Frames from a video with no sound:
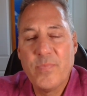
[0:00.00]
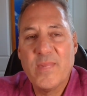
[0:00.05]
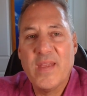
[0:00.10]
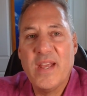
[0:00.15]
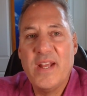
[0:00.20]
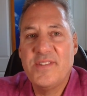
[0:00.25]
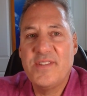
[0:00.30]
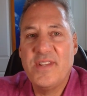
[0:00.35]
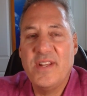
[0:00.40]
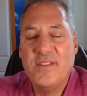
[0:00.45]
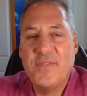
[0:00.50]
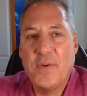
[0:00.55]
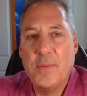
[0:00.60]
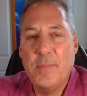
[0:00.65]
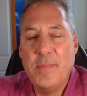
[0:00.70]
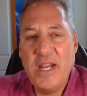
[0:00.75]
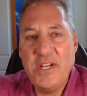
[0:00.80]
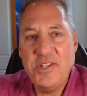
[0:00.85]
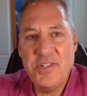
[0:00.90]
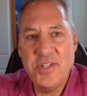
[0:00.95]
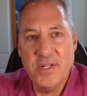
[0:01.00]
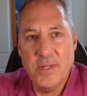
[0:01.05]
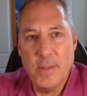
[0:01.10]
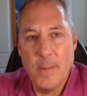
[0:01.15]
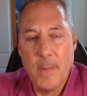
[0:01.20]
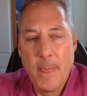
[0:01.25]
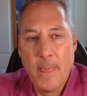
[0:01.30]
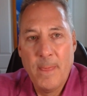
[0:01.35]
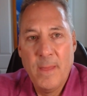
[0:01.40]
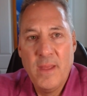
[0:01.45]
It's
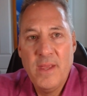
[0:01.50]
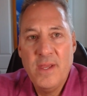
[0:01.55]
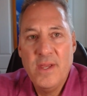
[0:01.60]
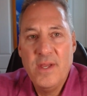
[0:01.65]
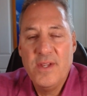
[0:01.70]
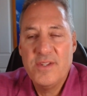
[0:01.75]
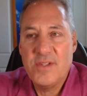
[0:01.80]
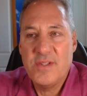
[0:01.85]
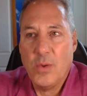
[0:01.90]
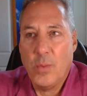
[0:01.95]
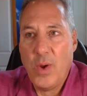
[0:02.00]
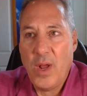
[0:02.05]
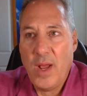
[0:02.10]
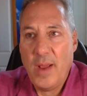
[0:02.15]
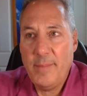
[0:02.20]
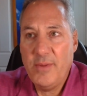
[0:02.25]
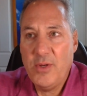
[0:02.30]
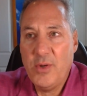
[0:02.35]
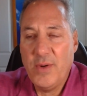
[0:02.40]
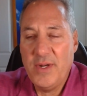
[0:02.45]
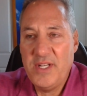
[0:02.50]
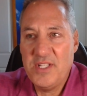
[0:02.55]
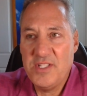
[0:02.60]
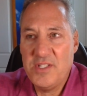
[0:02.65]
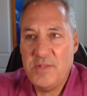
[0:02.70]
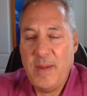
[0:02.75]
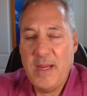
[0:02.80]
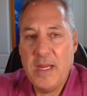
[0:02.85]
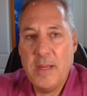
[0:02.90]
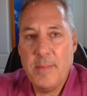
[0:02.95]
informational. So while I'm going to
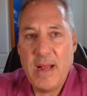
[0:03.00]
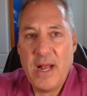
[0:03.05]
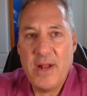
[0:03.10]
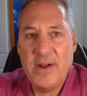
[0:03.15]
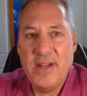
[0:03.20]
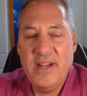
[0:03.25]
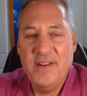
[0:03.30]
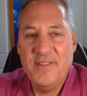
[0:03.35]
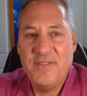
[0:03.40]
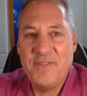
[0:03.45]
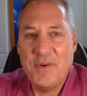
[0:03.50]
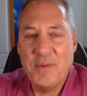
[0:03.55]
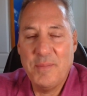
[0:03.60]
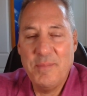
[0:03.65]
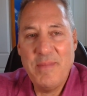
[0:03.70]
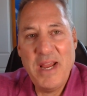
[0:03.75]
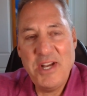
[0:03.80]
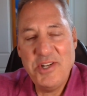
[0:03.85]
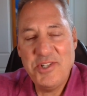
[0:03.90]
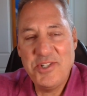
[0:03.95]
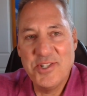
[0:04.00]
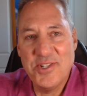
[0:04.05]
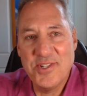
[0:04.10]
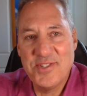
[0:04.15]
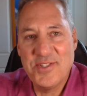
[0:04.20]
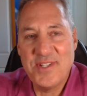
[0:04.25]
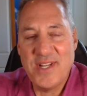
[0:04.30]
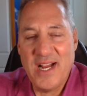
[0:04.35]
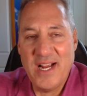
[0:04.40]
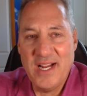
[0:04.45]
speak about informational
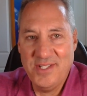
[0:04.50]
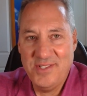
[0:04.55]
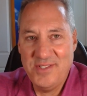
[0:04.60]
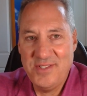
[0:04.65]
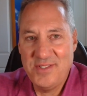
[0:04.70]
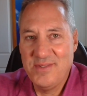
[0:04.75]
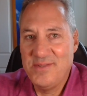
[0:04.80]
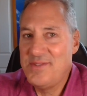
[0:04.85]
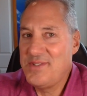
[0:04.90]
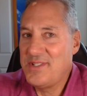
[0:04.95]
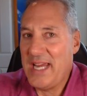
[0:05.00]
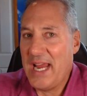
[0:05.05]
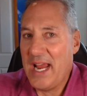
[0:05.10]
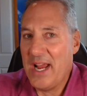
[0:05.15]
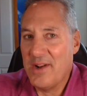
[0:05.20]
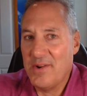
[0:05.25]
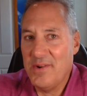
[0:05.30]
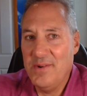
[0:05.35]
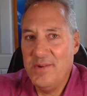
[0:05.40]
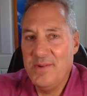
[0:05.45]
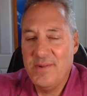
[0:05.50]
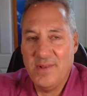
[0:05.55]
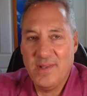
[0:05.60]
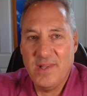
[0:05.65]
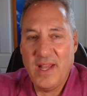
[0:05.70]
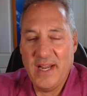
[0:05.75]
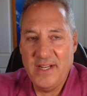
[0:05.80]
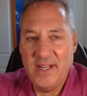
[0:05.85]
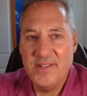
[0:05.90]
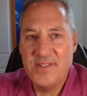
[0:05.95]
science, scalar
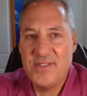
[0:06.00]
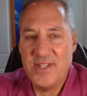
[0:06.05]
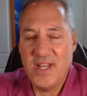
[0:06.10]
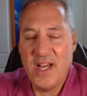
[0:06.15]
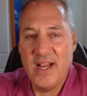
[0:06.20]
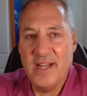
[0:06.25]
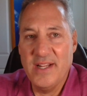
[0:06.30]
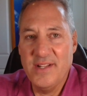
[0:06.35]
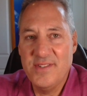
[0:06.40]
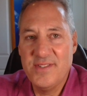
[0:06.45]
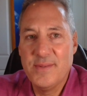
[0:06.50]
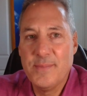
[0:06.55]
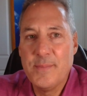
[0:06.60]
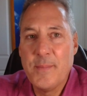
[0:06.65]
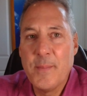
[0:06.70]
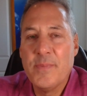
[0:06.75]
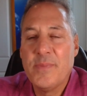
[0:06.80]
light science,